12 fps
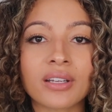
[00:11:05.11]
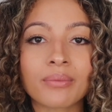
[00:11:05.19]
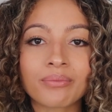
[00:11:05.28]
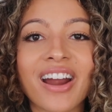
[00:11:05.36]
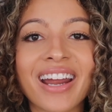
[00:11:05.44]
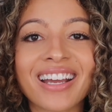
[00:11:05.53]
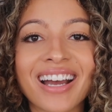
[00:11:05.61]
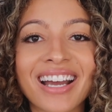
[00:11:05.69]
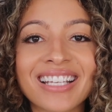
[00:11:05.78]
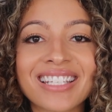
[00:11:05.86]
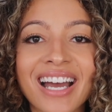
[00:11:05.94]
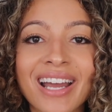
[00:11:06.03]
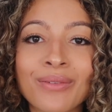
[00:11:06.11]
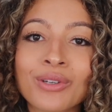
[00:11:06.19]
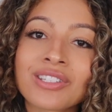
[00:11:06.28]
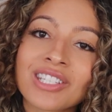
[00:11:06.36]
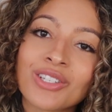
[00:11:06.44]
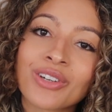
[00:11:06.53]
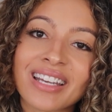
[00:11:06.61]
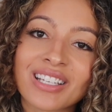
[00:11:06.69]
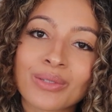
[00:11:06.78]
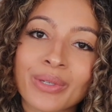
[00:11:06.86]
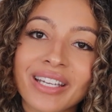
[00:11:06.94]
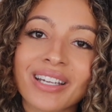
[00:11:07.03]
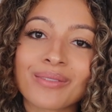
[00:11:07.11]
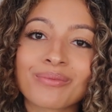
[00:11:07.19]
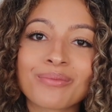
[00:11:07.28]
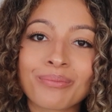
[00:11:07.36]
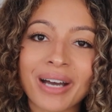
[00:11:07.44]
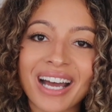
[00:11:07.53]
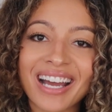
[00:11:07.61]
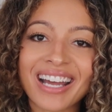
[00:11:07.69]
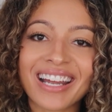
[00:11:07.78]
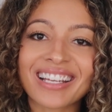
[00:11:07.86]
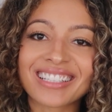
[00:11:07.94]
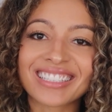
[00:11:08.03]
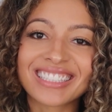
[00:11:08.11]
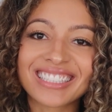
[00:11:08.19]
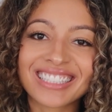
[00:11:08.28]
Alright guys, I will see you next week. Bye!